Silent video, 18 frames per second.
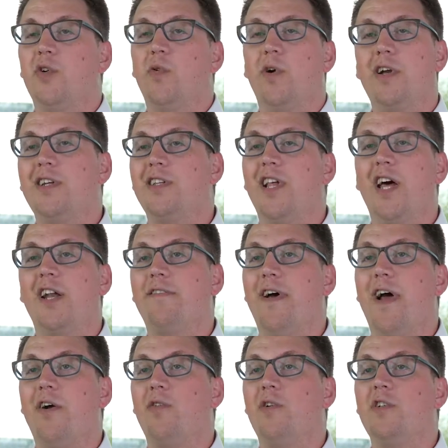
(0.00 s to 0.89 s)
working a lot of
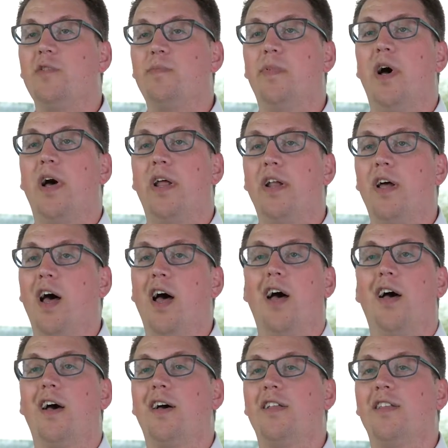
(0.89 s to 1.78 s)
hours, but
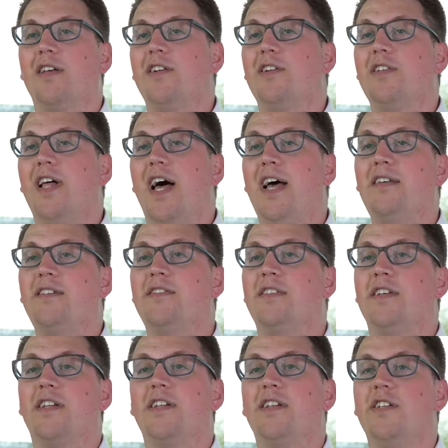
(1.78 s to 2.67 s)
a little
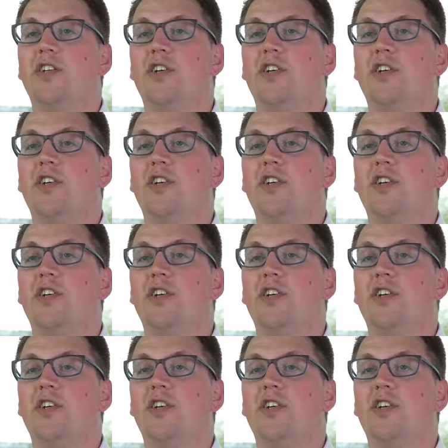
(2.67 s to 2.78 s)
less, and